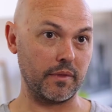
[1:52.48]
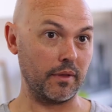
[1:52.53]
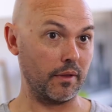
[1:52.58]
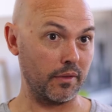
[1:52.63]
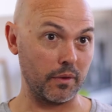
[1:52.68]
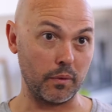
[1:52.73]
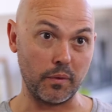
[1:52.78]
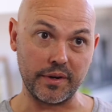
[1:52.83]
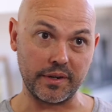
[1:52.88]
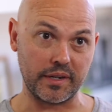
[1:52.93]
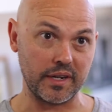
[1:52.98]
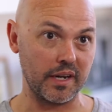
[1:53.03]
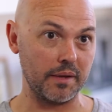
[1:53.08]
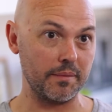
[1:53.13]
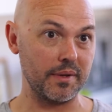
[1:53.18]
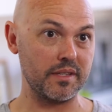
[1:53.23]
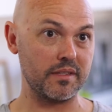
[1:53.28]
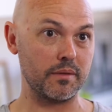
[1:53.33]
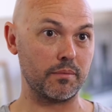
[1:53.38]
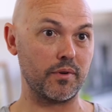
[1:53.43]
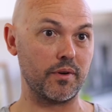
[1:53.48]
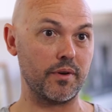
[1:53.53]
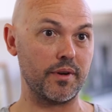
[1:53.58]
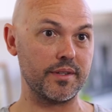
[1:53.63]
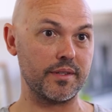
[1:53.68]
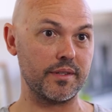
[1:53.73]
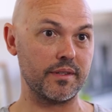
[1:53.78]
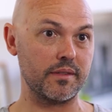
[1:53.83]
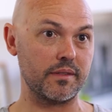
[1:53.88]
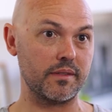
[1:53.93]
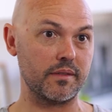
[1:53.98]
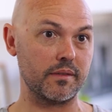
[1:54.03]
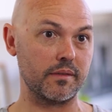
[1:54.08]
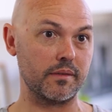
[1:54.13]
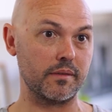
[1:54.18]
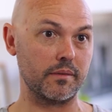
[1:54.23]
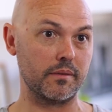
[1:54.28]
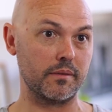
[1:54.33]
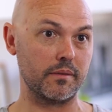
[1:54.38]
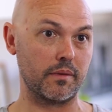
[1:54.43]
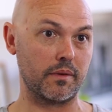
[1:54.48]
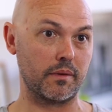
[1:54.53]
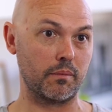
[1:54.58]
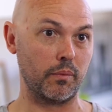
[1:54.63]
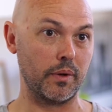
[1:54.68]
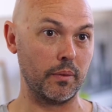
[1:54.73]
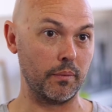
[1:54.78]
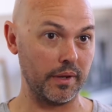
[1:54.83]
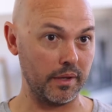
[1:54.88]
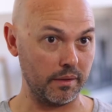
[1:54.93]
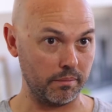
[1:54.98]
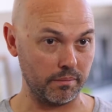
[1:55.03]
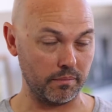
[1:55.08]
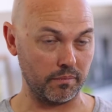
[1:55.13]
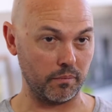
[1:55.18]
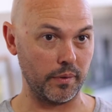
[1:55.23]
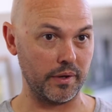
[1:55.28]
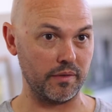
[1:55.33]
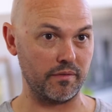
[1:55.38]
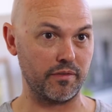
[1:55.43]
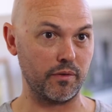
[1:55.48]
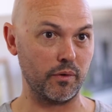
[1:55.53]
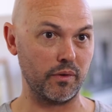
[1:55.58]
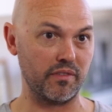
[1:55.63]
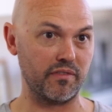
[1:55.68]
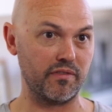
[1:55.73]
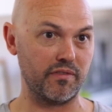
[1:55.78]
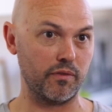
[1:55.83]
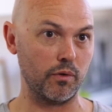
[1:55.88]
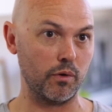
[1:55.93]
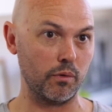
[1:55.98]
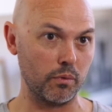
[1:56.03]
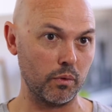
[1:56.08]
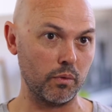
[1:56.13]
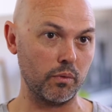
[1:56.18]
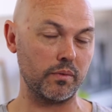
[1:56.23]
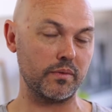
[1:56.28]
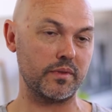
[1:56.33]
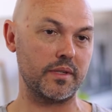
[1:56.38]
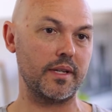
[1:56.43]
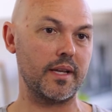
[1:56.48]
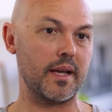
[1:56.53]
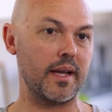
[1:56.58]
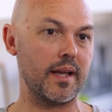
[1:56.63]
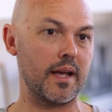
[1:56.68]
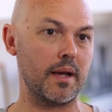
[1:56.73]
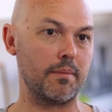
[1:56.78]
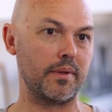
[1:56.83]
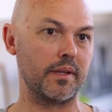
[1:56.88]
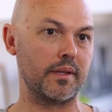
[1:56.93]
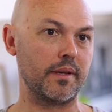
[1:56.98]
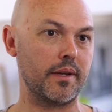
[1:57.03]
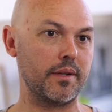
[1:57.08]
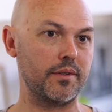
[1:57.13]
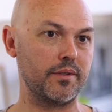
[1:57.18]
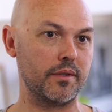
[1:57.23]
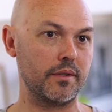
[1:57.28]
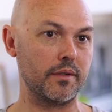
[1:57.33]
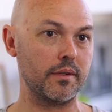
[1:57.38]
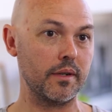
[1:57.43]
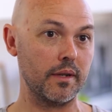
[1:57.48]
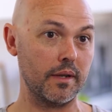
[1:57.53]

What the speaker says: that there weren't going to be surprises when we went for the formal DA application.